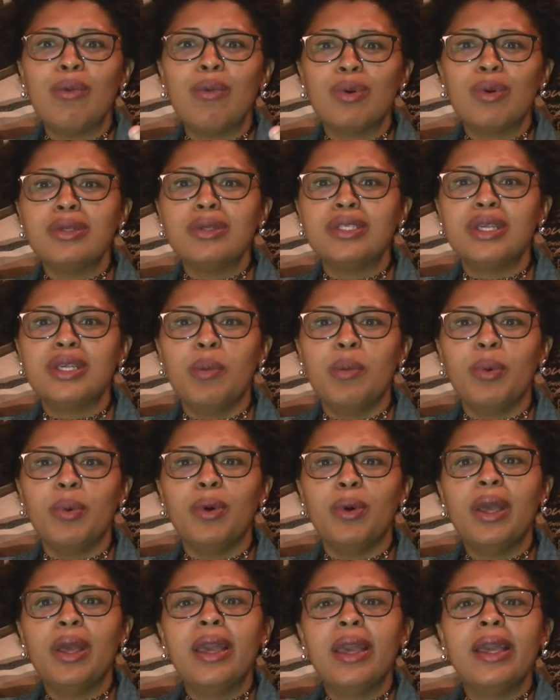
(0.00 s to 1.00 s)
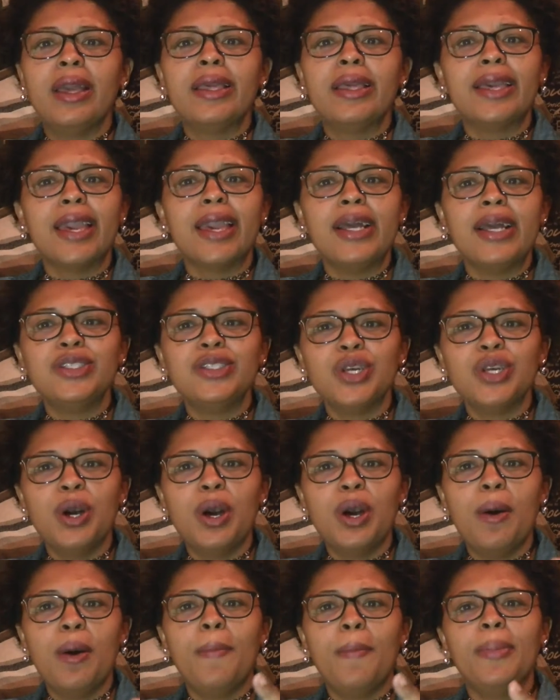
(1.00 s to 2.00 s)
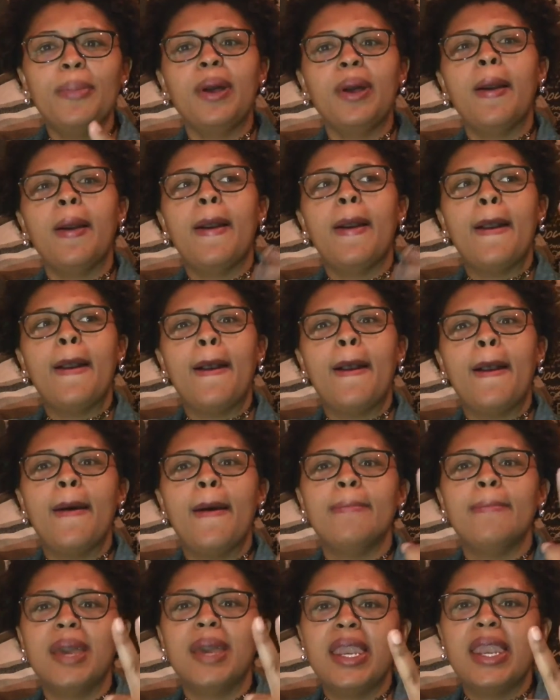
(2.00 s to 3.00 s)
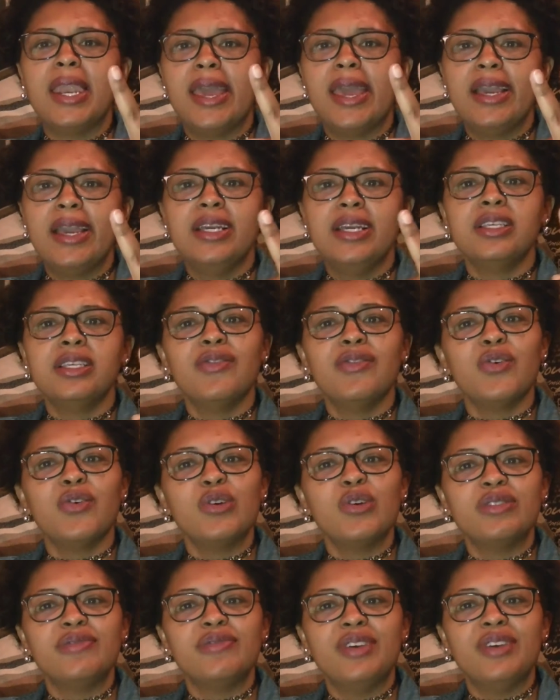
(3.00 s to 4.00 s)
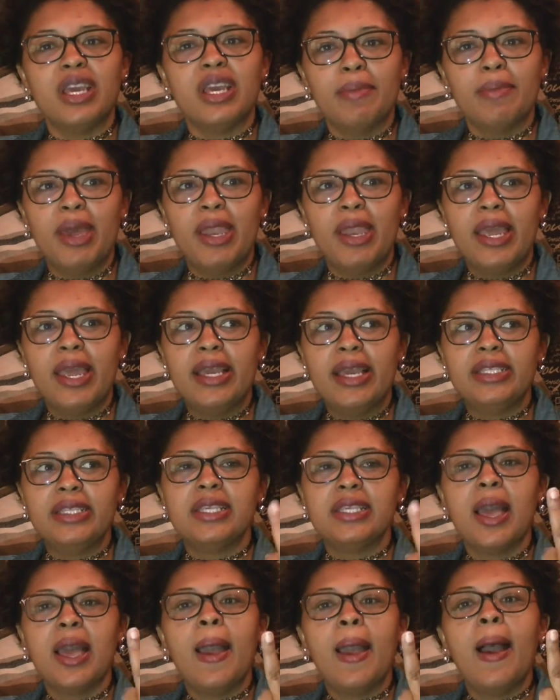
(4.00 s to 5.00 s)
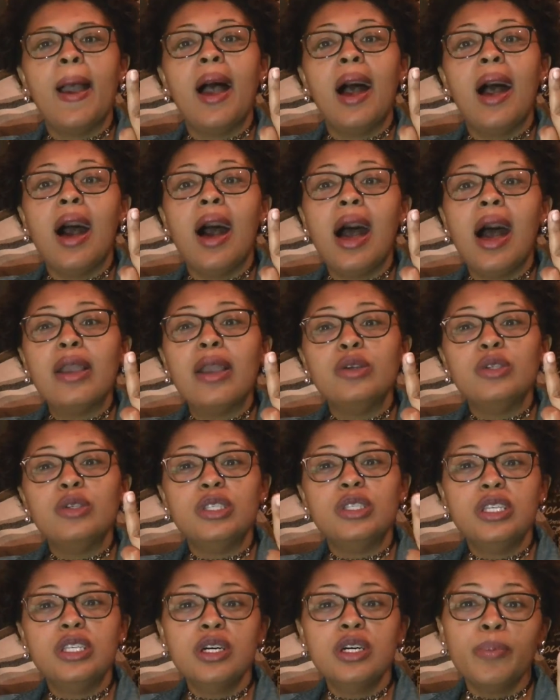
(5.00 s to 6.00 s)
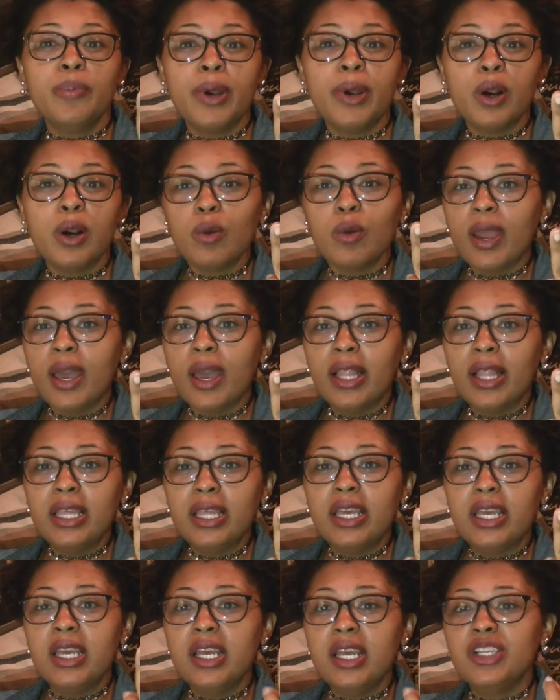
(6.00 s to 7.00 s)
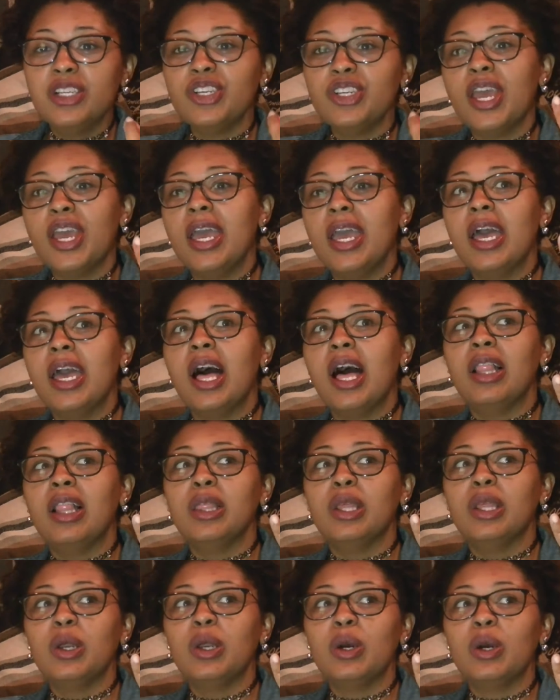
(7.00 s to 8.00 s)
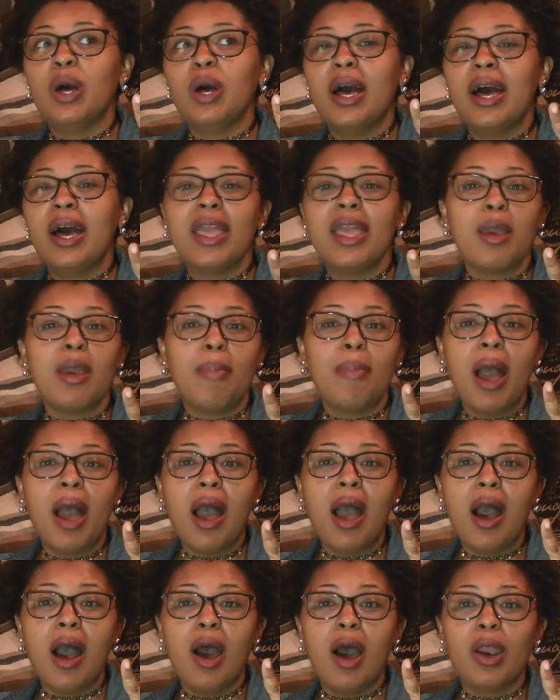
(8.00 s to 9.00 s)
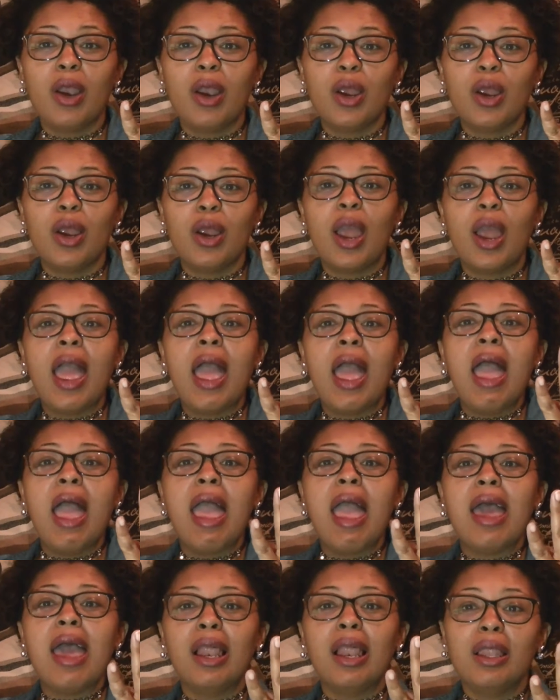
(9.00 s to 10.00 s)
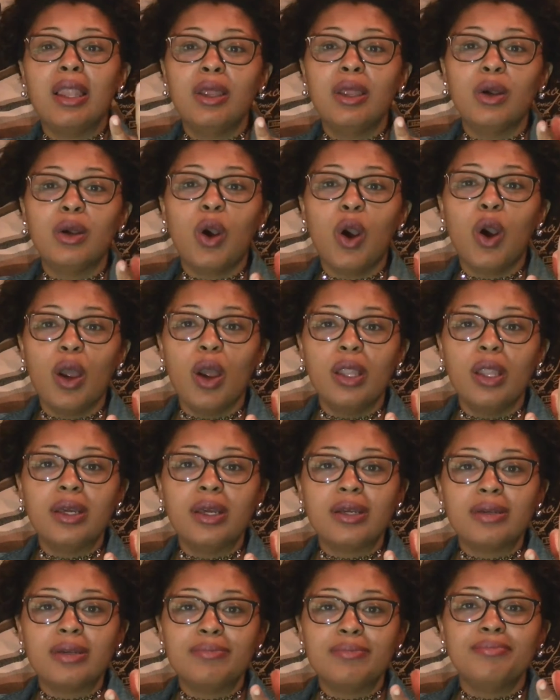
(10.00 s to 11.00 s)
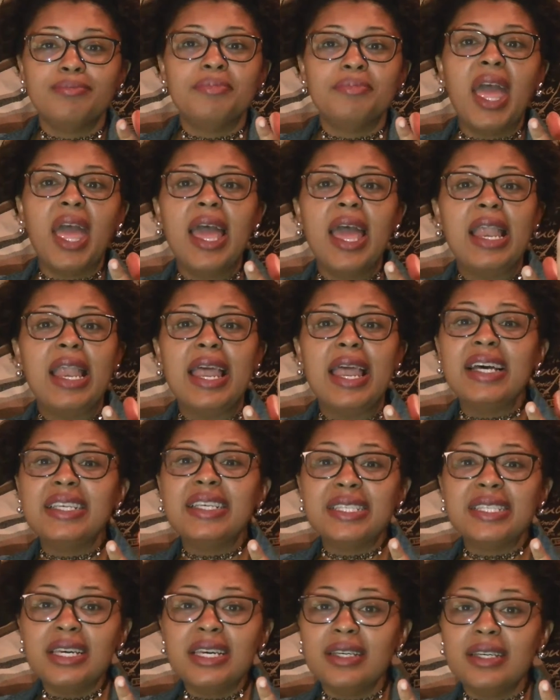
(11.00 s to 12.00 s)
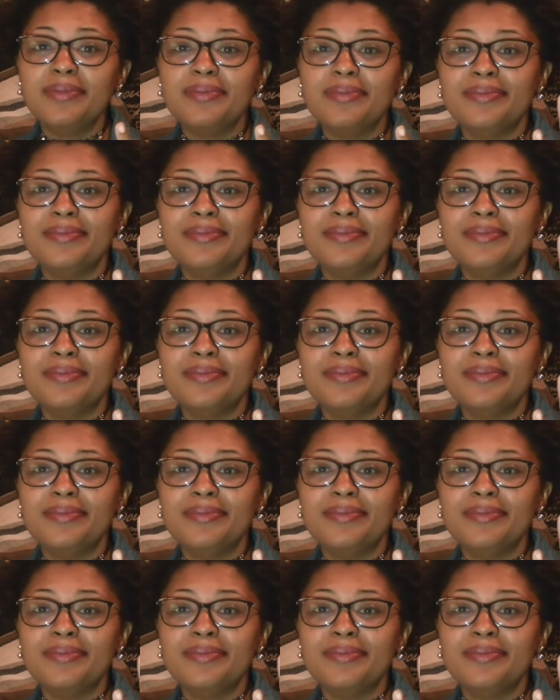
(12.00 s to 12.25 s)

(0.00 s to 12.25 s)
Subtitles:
real simple: ketchup, mayonnaise, of course vegan mayonnaise. I use dill pickle relish and a little onion powder and a little garlic, and that's it.